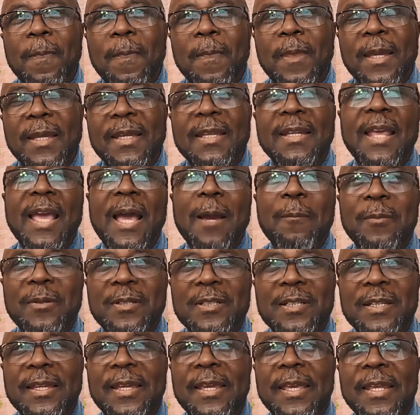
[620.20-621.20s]
It can happen
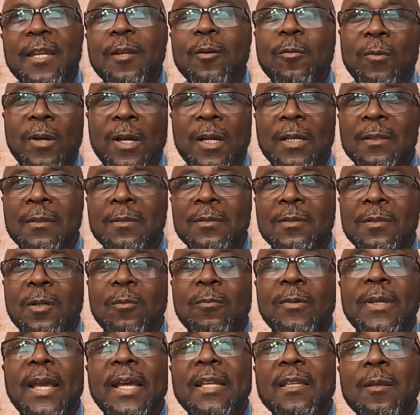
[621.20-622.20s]
to anyone. So
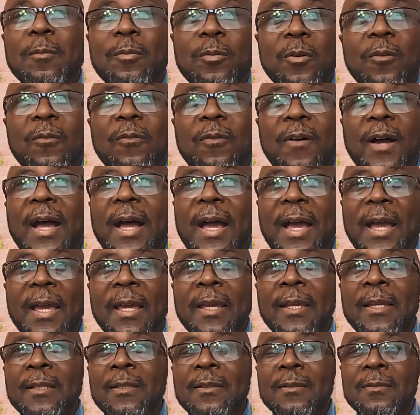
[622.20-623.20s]
we have to
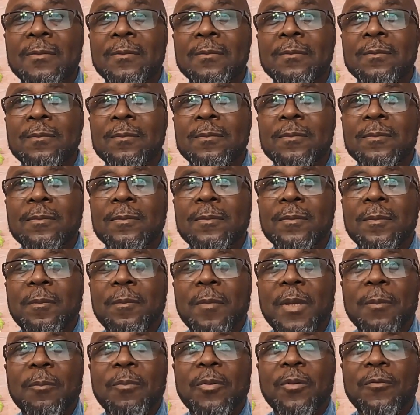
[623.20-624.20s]
provide,
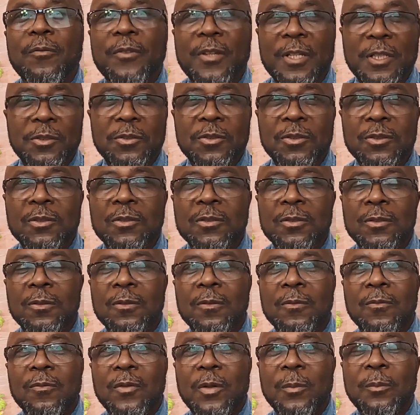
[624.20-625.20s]
make provisions
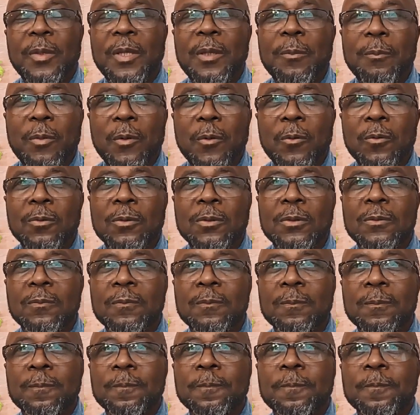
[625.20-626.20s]
for people.
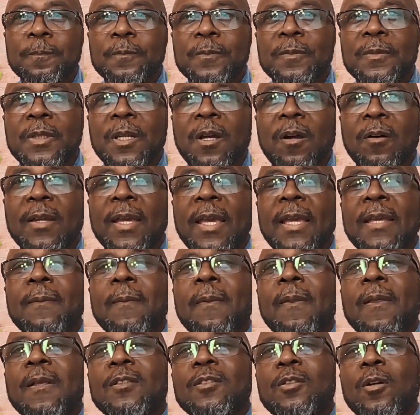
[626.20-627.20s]
Okay.
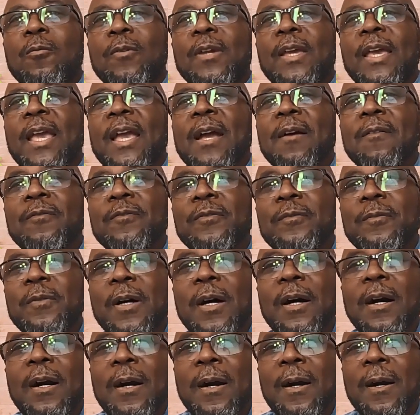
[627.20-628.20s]
So we have
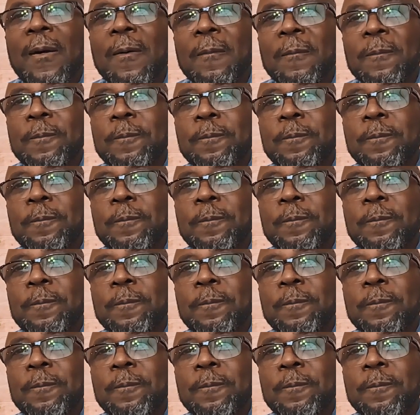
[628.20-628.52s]
uh,